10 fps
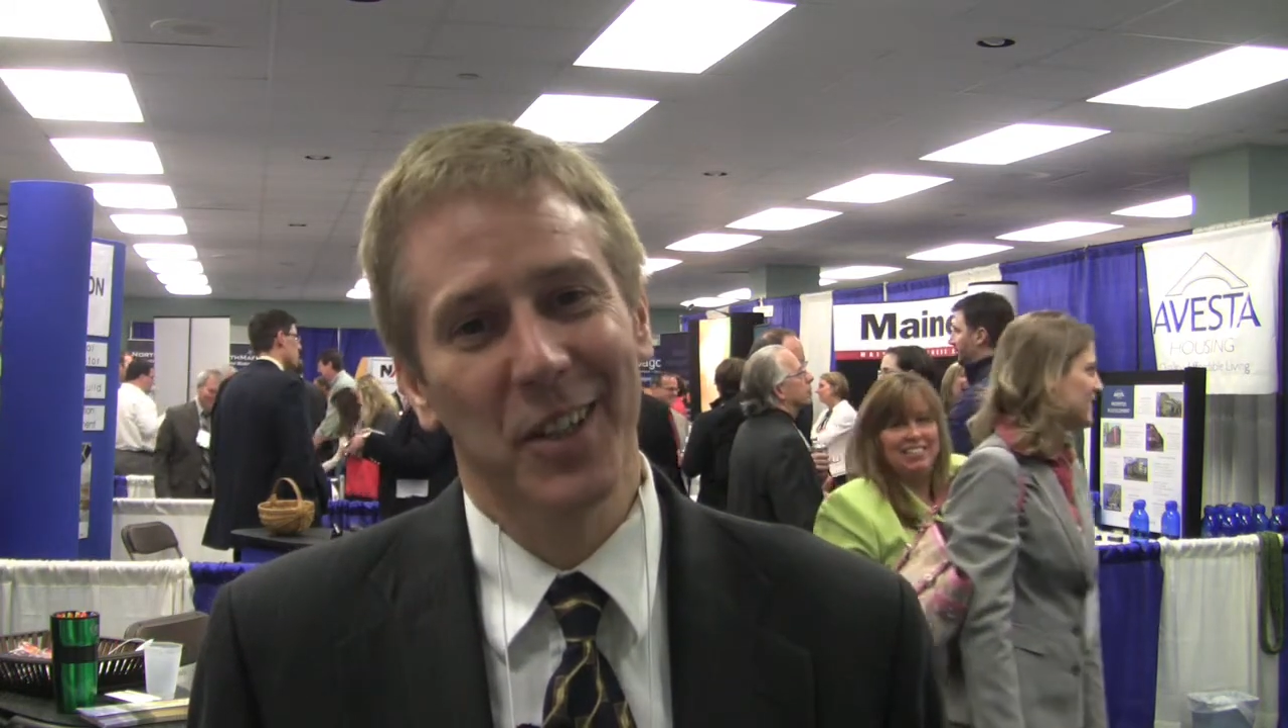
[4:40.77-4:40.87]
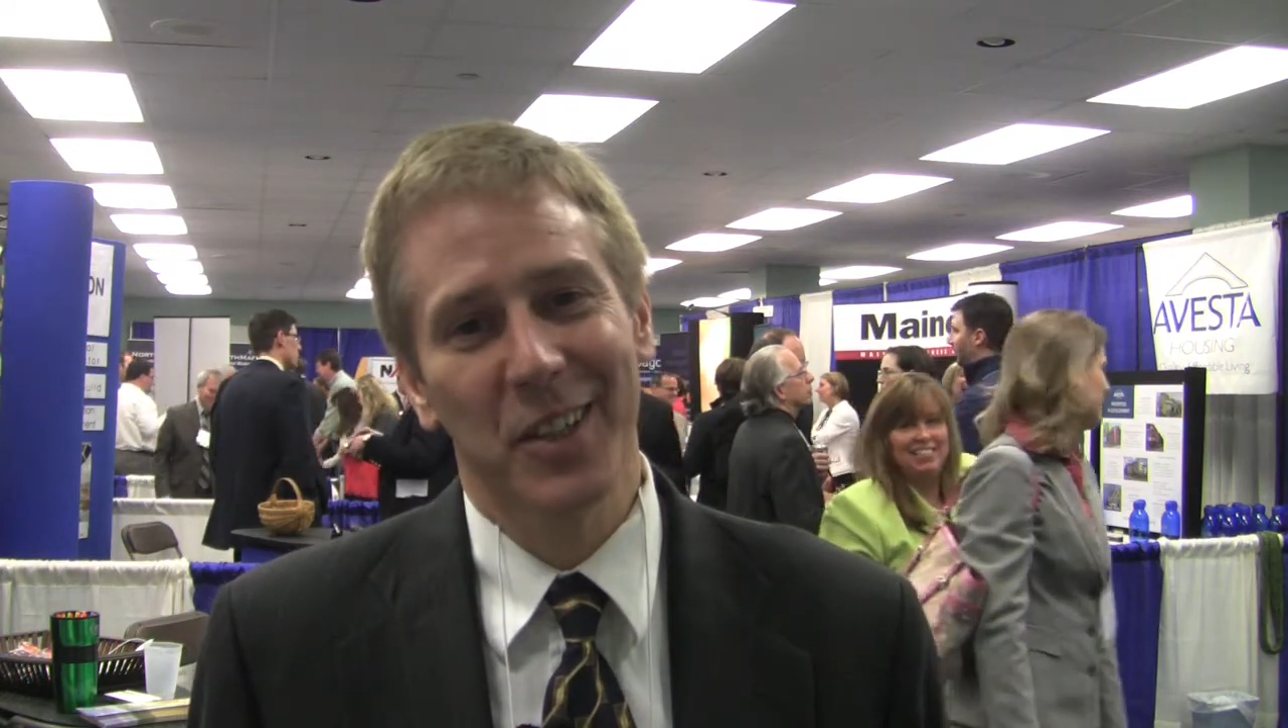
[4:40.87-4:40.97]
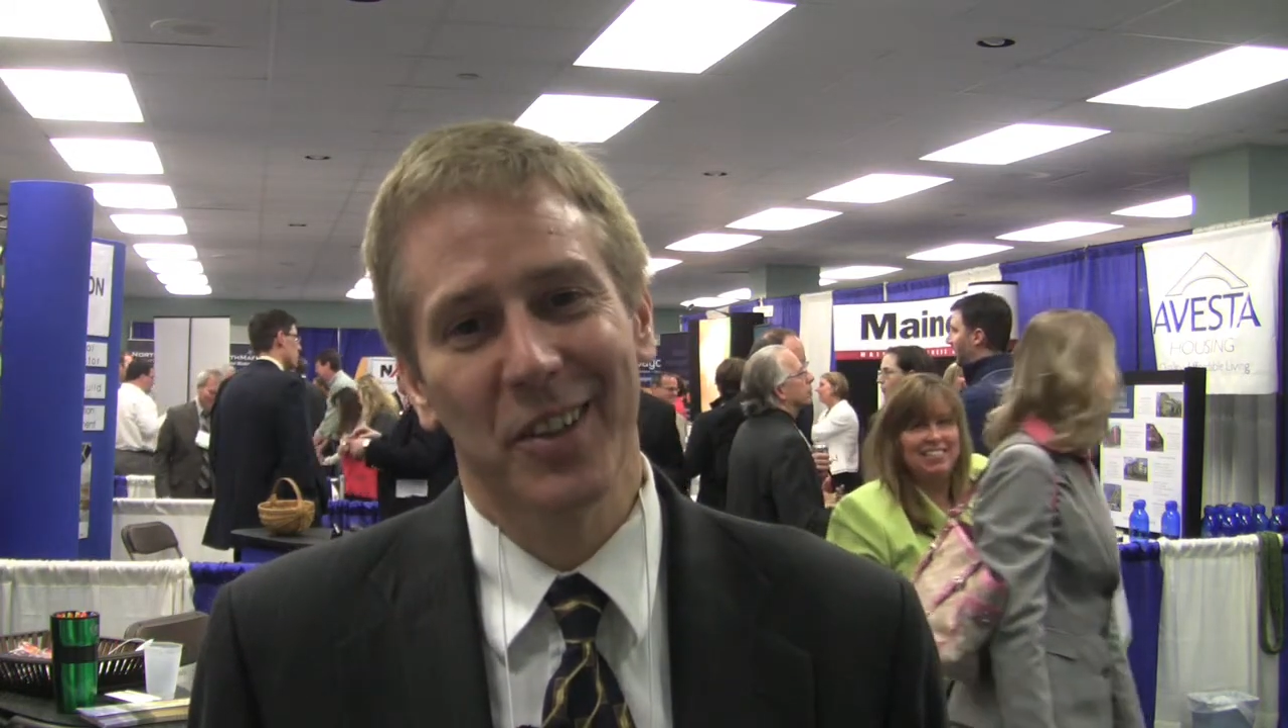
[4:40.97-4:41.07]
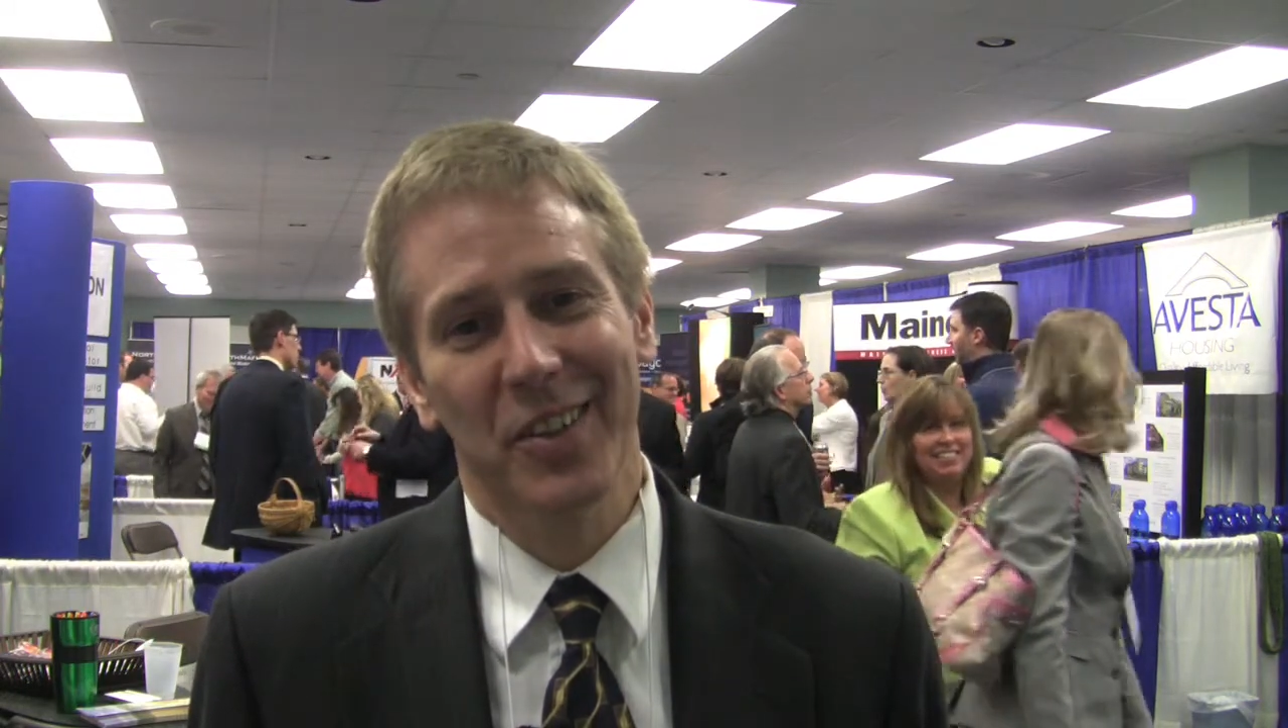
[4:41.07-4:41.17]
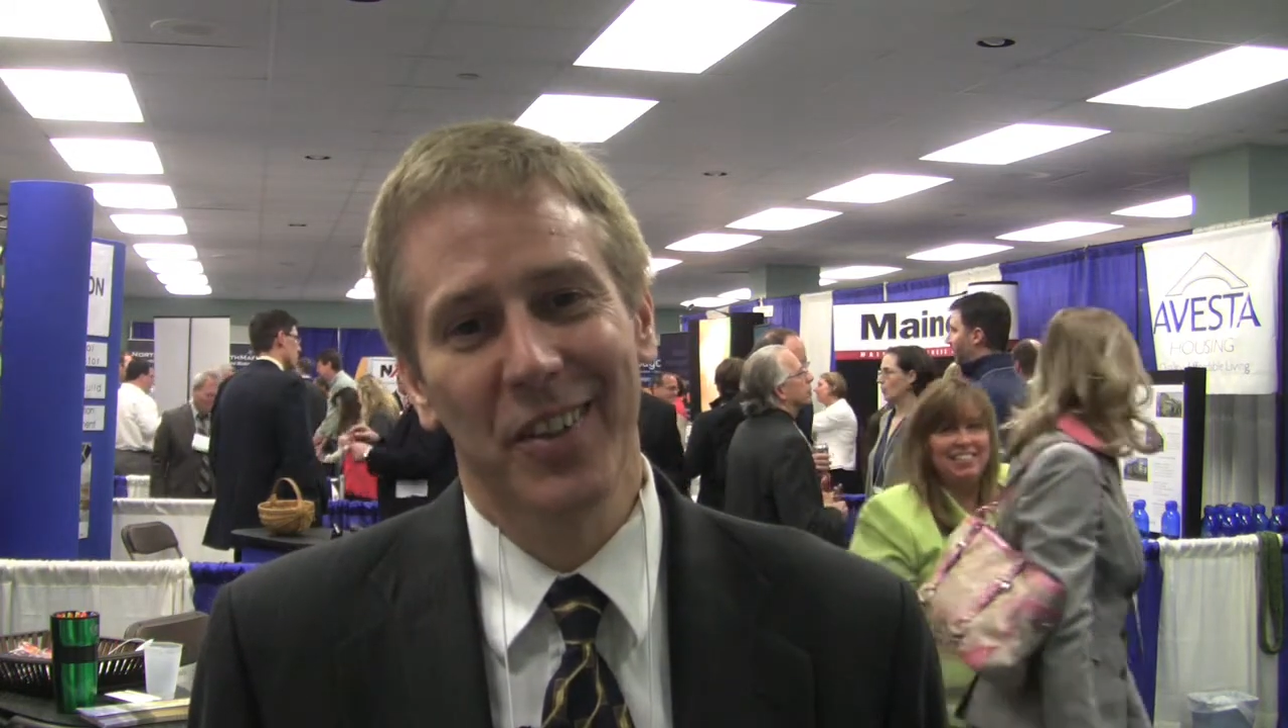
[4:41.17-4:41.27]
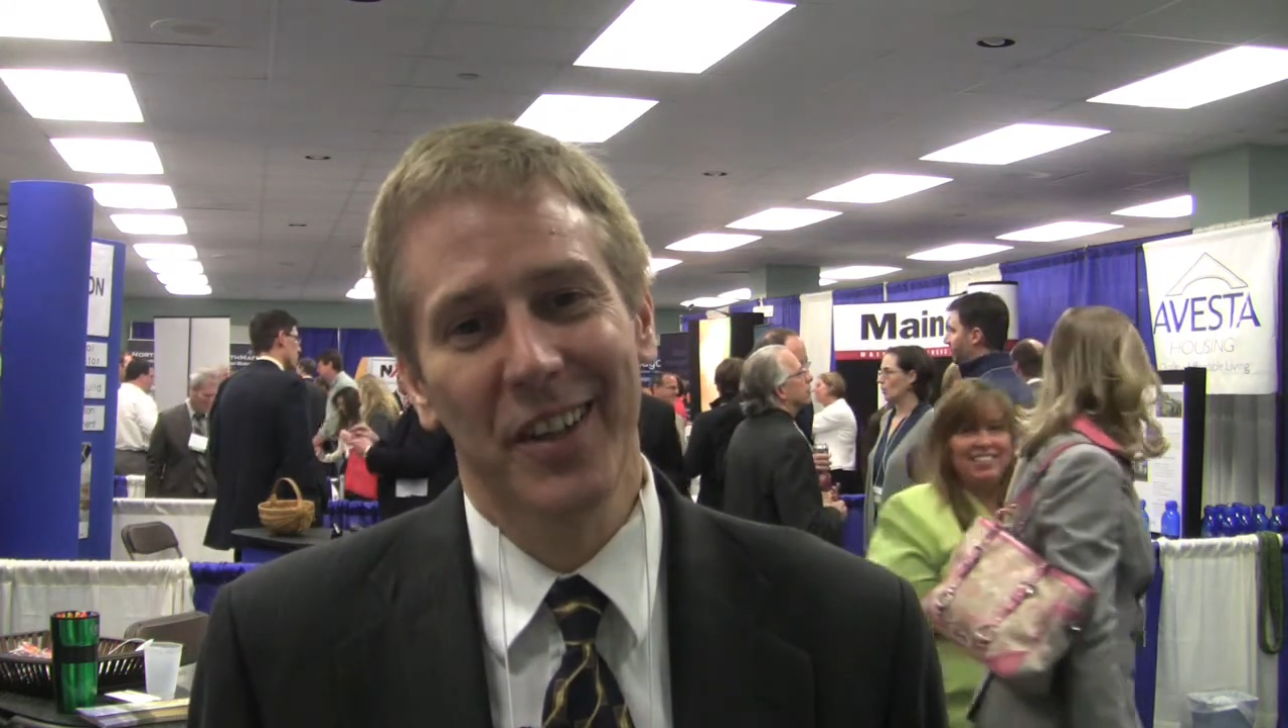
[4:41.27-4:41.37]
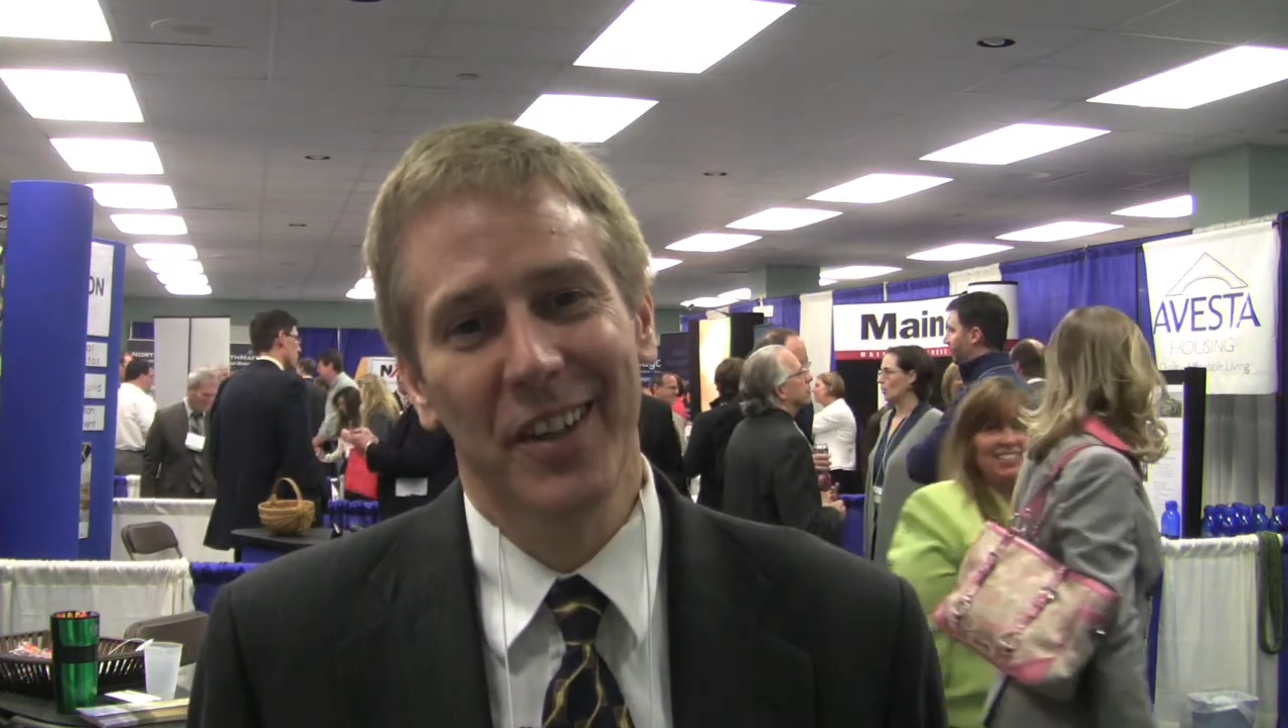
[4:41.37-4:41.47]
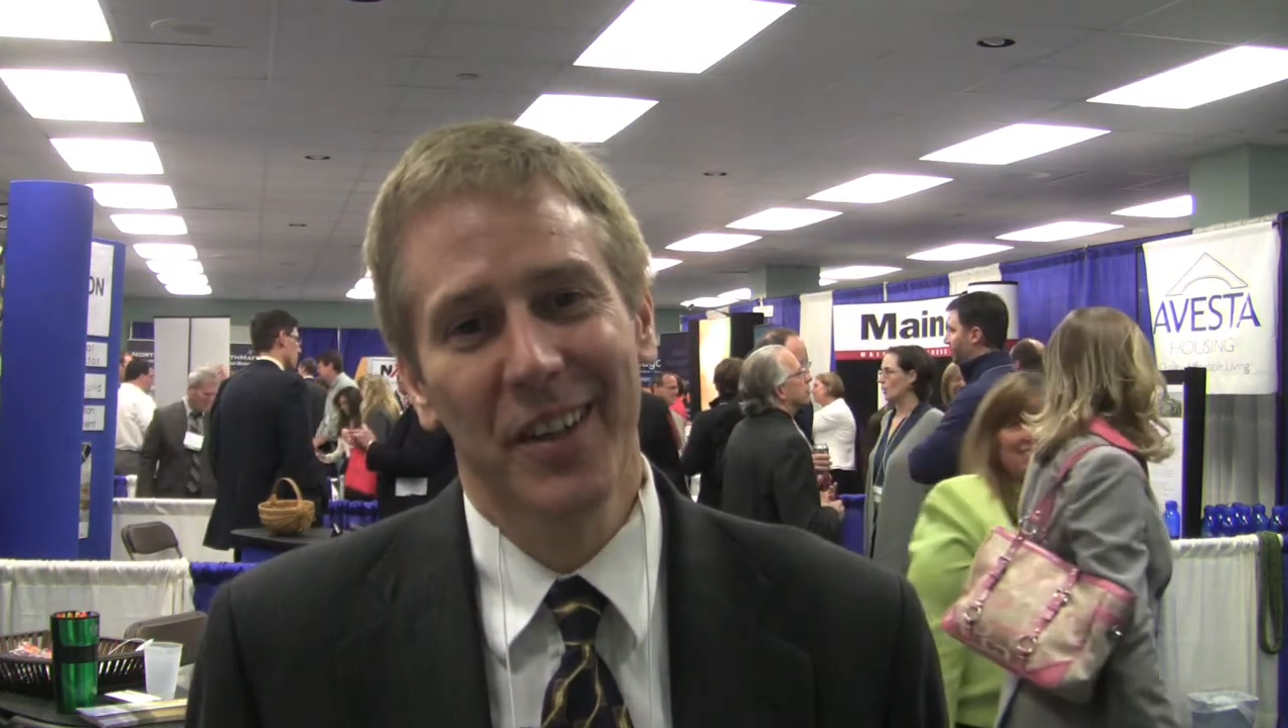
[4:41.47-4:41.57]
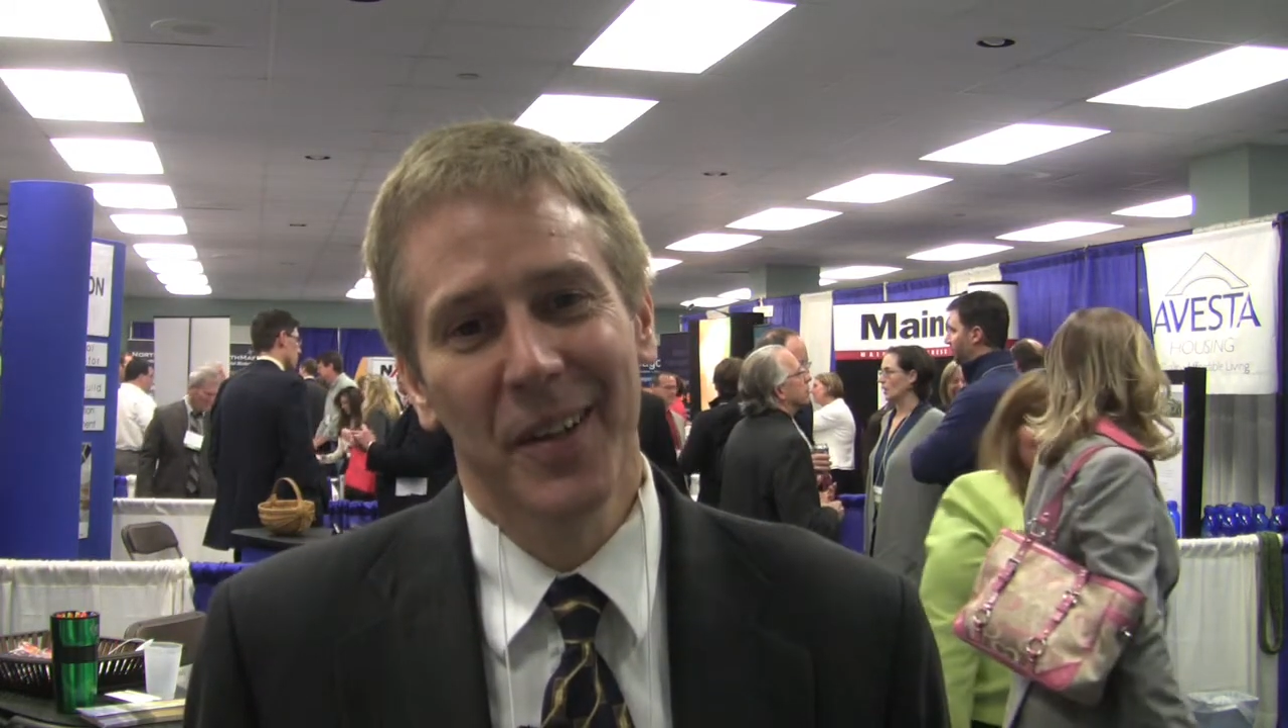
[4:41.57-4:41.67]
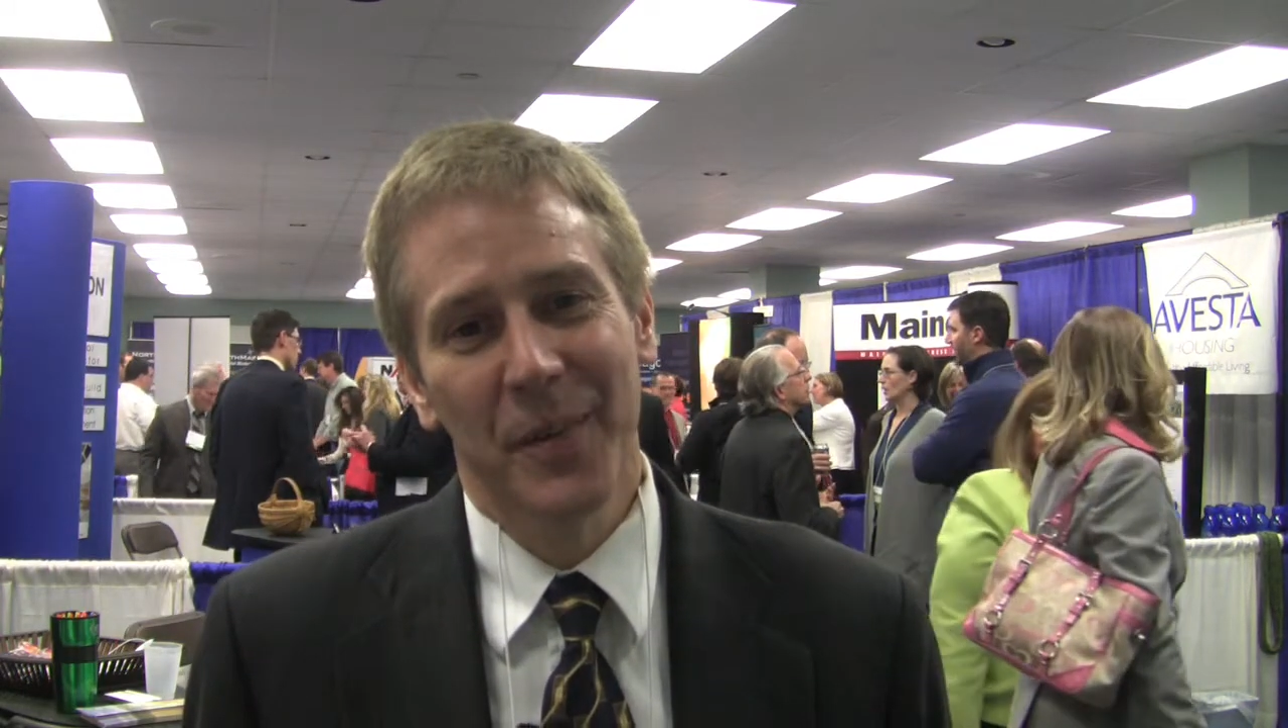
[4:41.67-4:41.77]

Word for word: look to see,